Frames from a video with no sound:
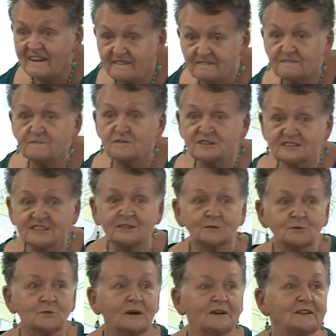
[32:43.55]
Every
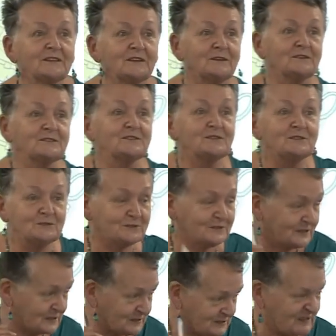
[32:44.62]
single one of those, you're
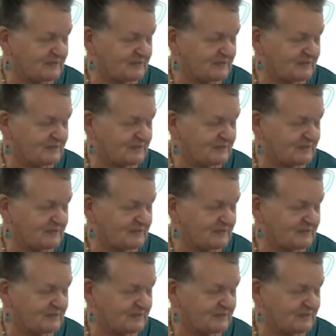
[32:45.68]
using a